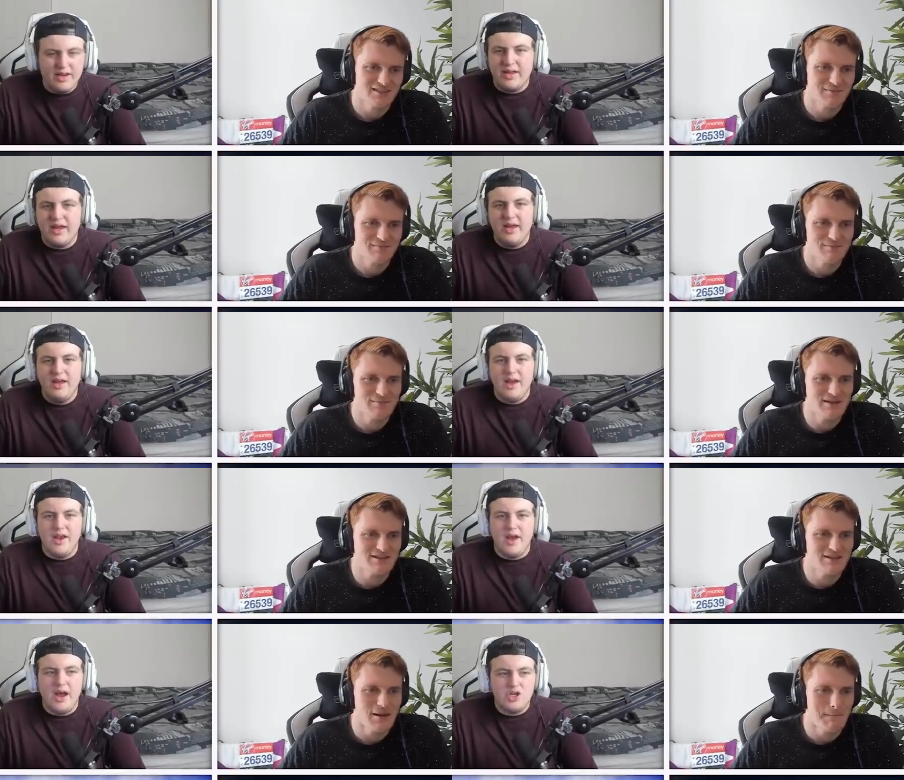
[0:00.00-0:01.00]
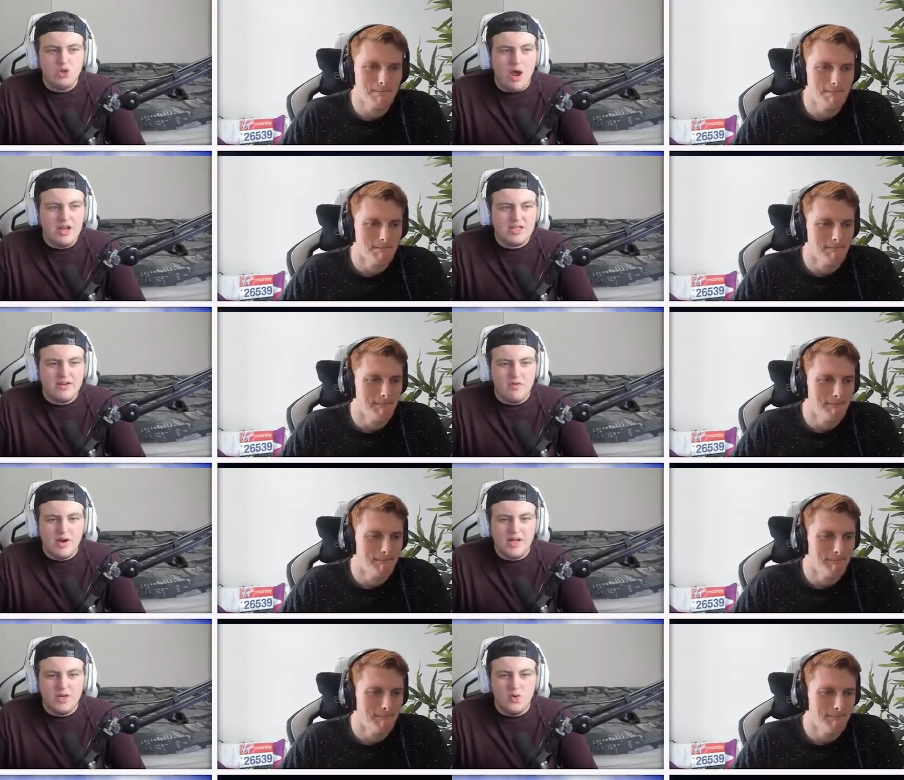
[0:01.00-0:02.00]
Speaker 1: here, and uh, try and just have a
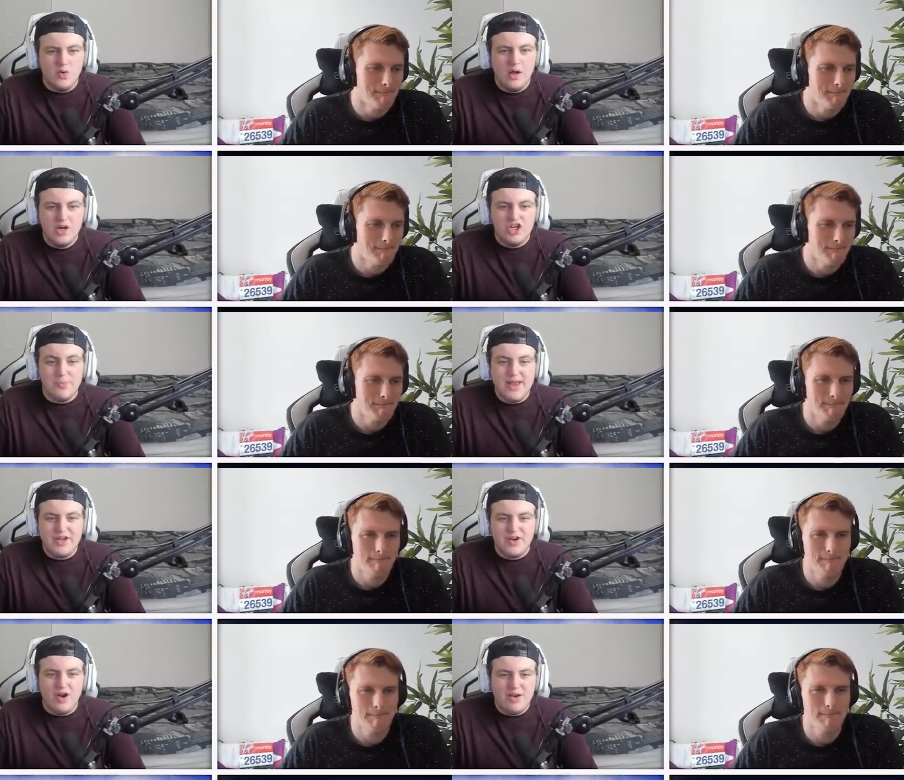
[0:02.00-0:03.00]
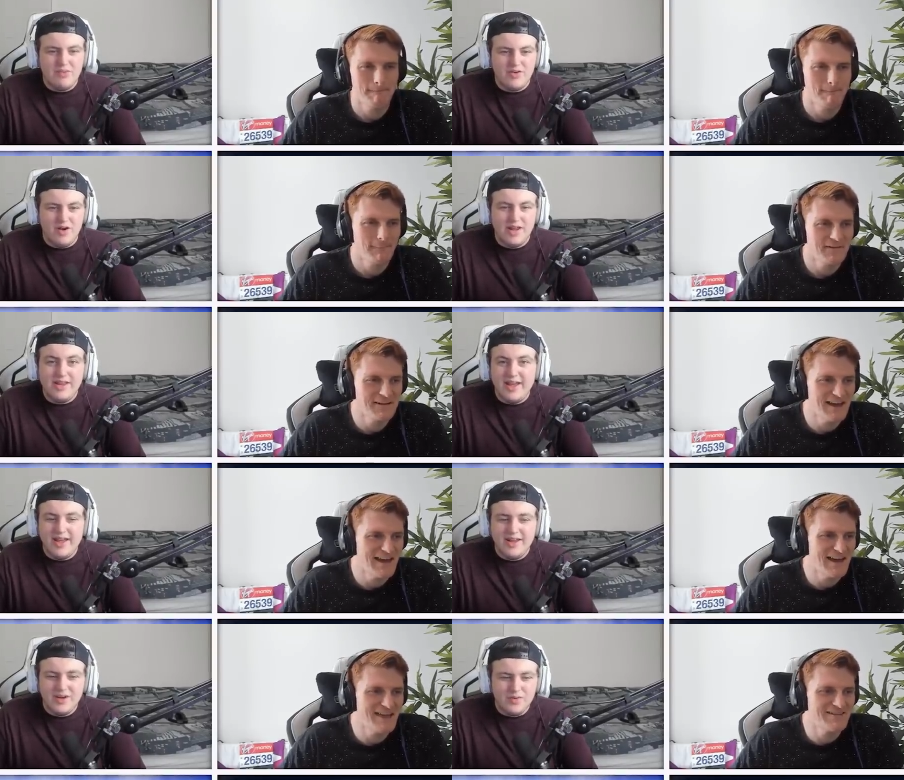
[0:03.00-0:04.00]
really cool Jamaican hybrid, right?
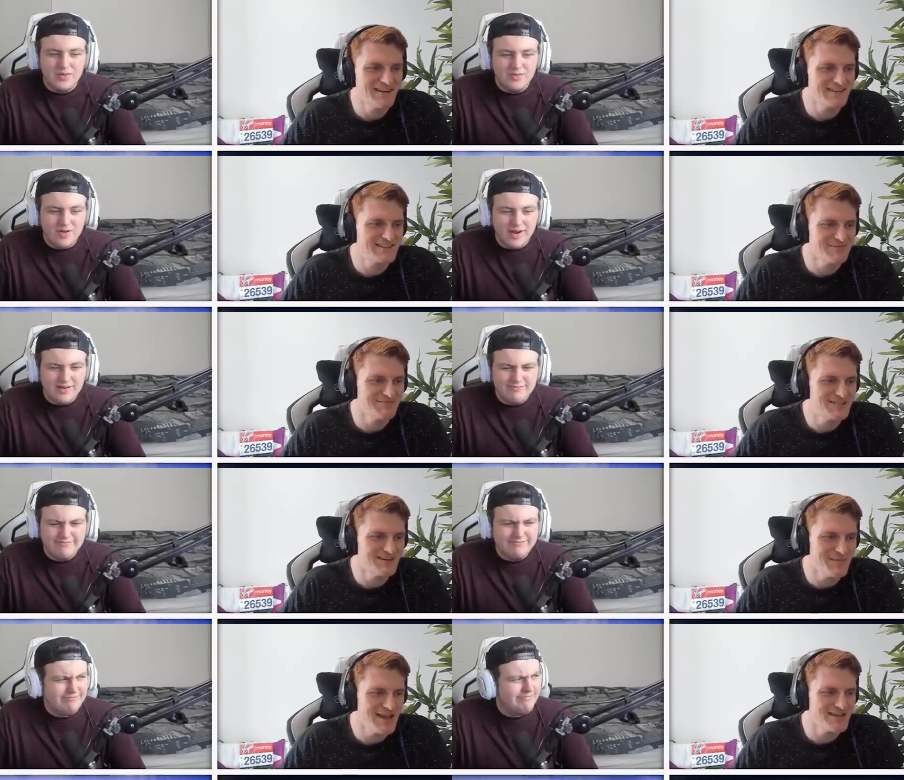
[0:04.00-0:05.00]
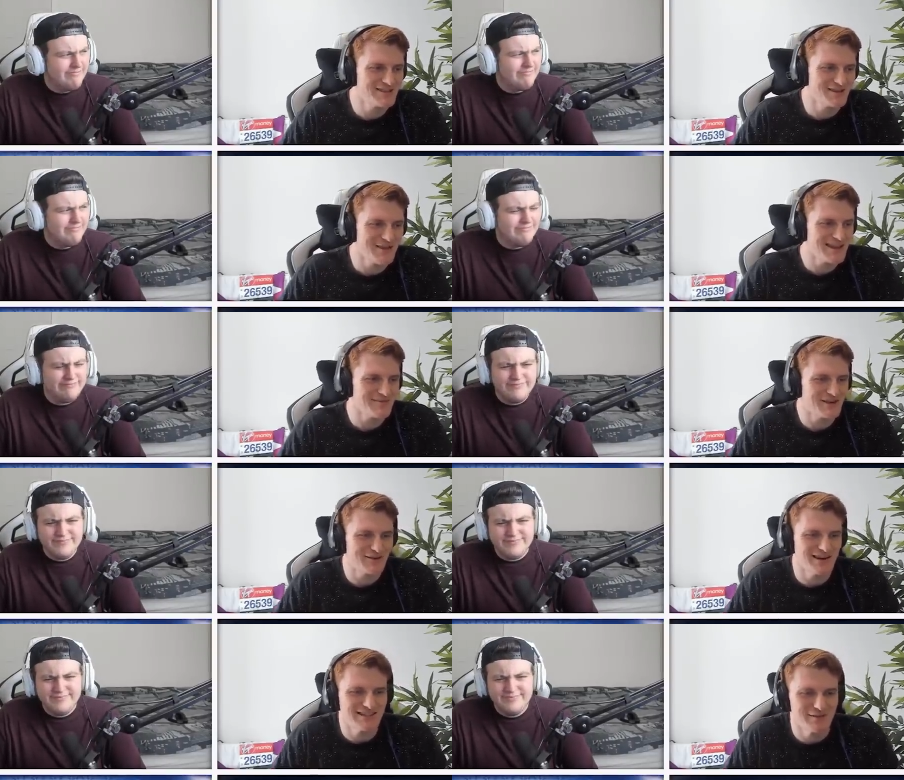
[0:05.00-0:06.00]
Yeah, yeah cool, nice right?
Speaker 2: Jama hmm. you're Jamaican me
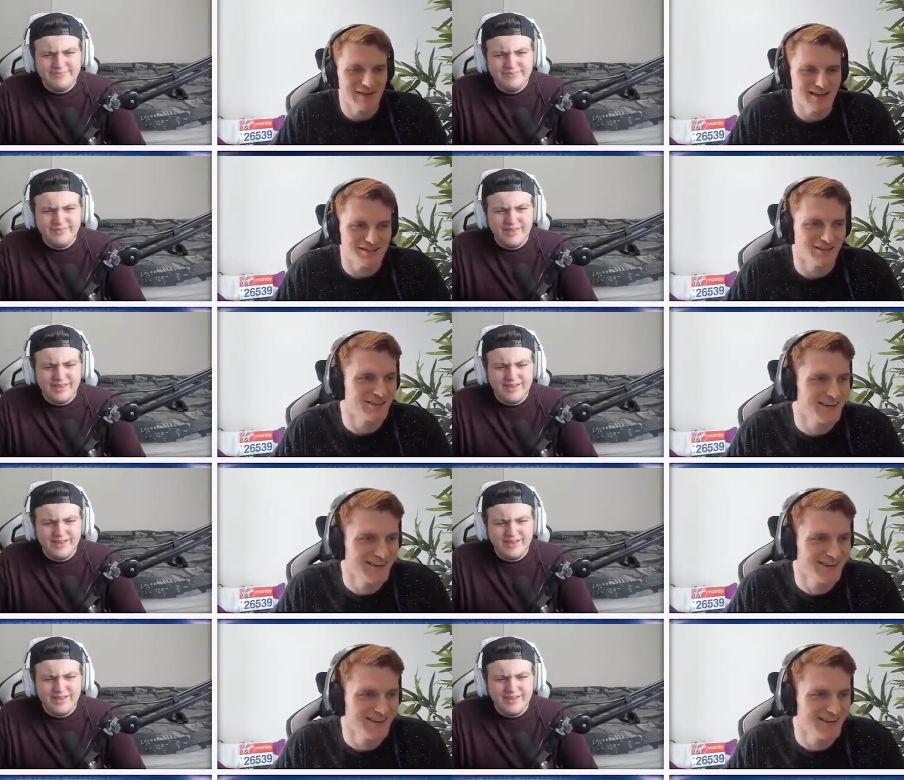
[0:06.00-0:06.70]
crazy with that joke.